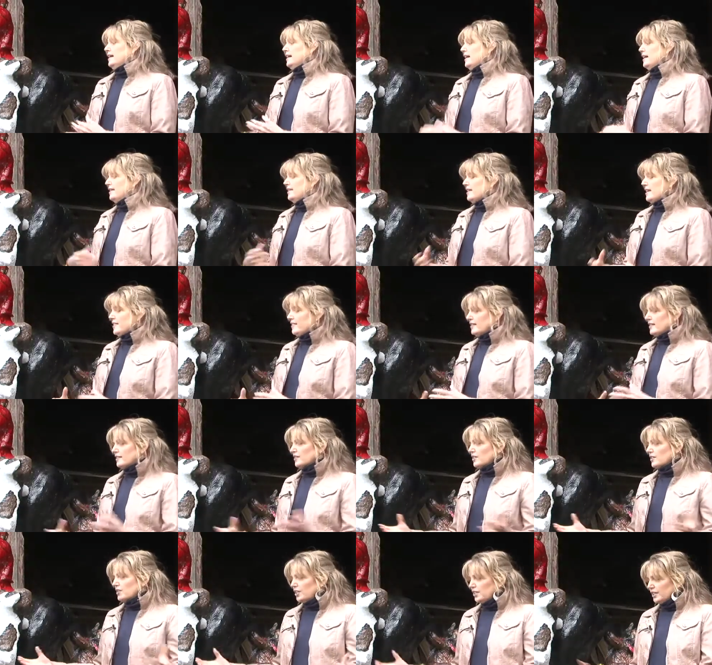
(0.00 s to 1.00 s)
and then
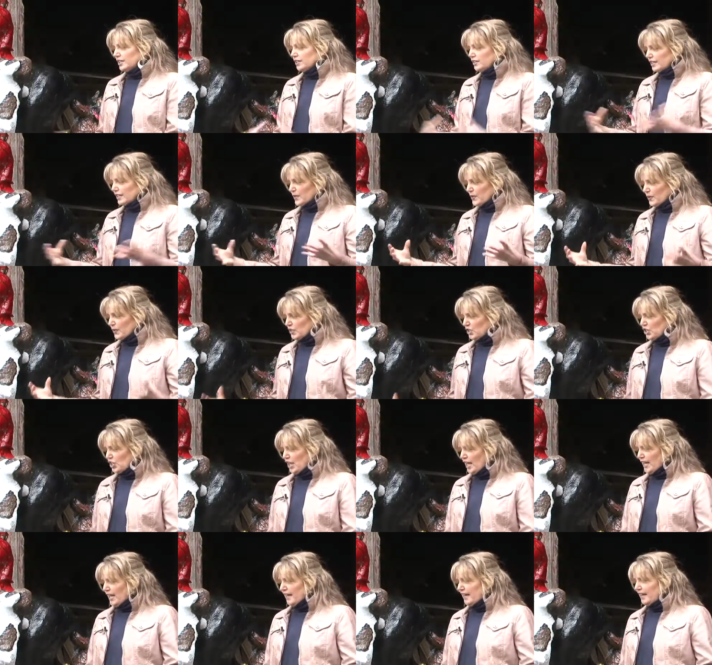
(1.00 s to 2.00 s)
this clear liquid
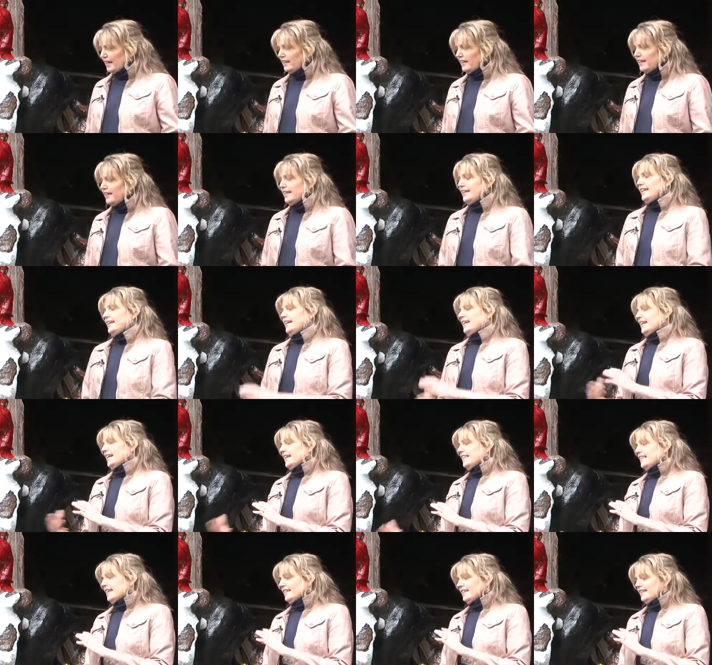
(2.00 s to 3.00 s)
gel,
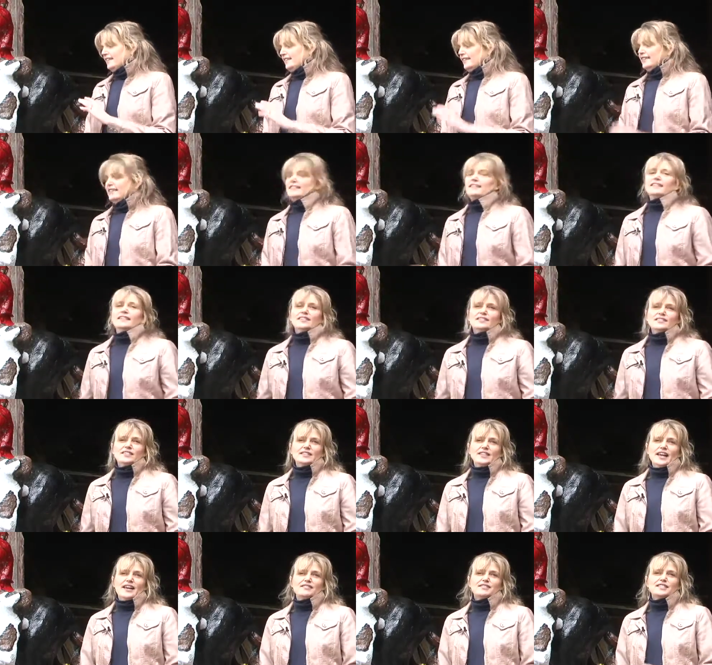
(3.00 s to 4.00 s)
and then you know, you
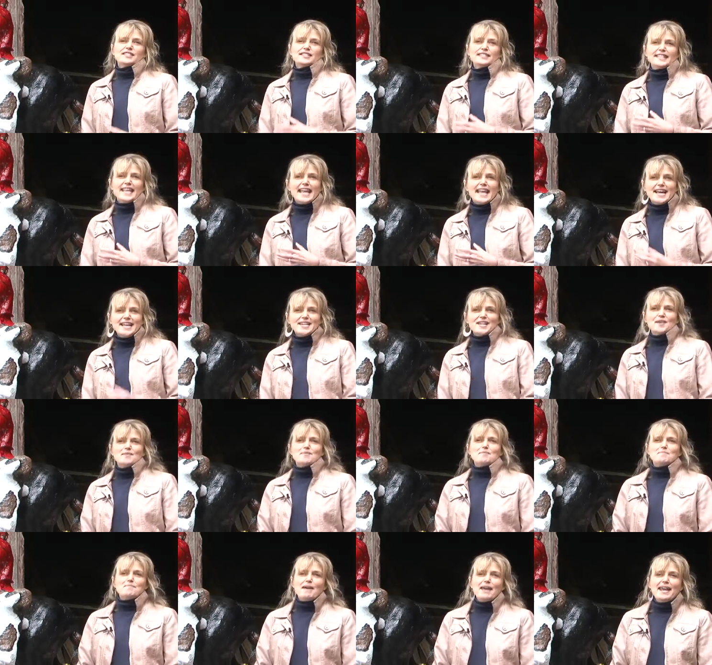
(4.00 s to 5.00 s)
have to sand them
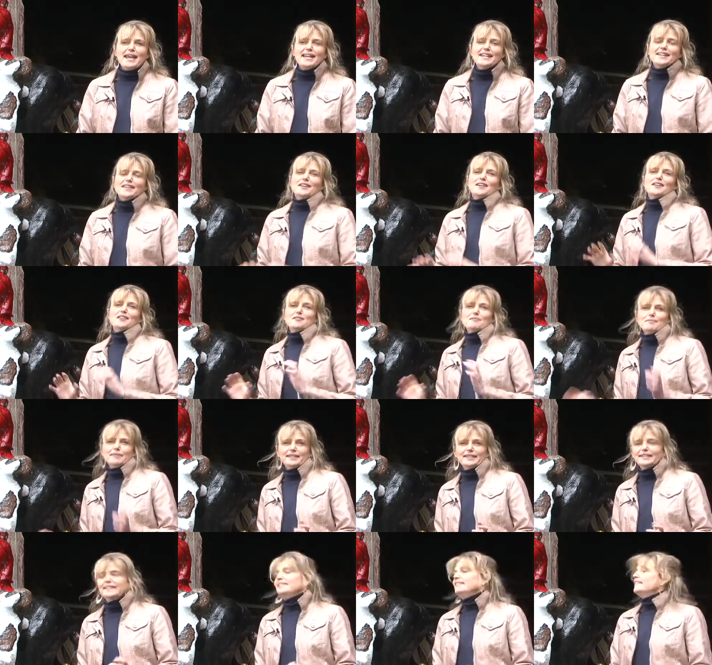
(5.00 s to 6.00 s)
and paint
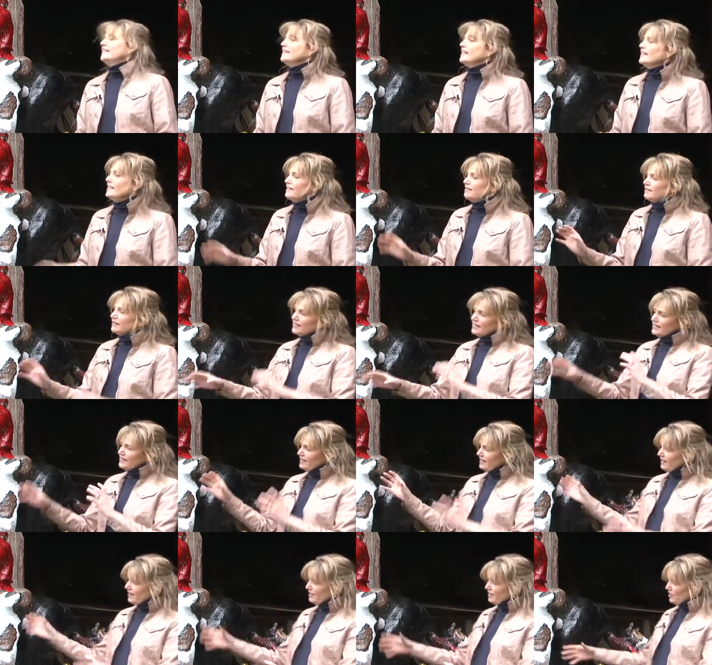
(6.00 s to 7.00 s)
them, and
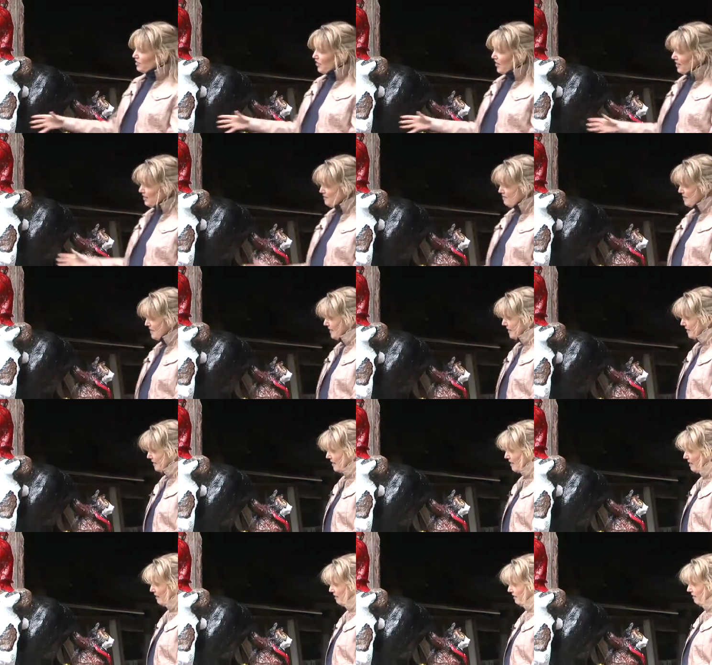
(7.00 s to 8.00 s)
you know, try to make it
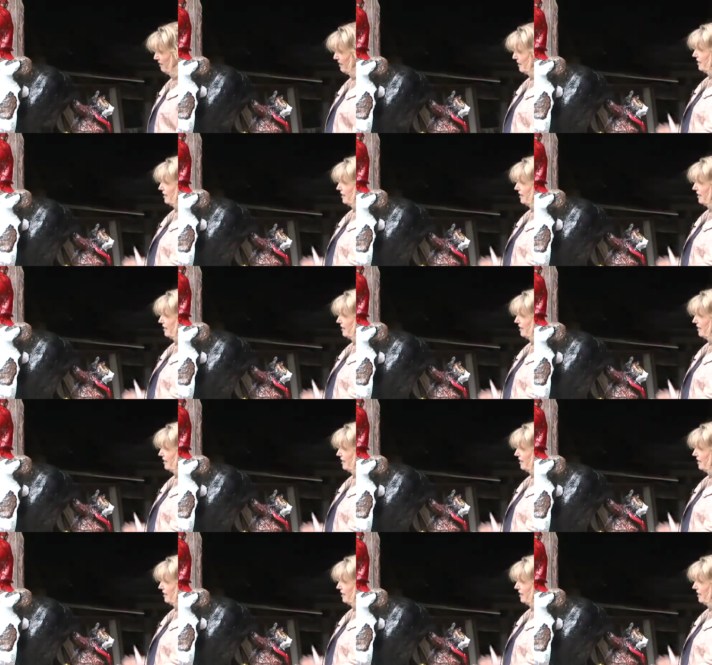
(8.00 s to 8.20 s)
all